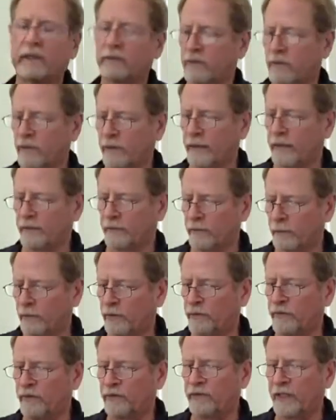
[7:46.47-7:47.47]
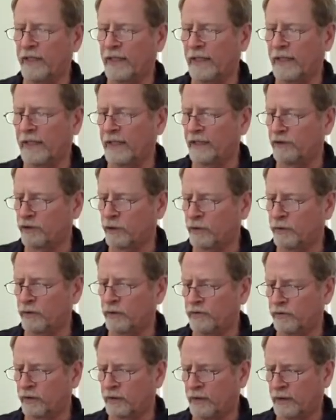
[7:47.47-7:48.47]
go ahead and remove this again. I showed
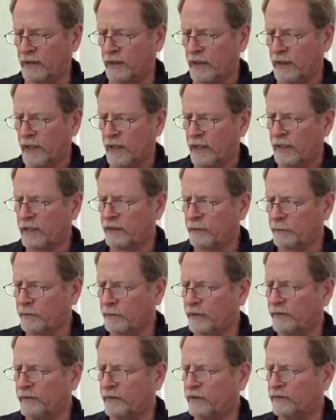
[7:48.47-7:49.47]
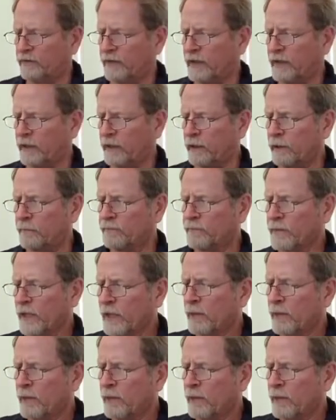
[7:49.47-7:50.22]
this in the previous video.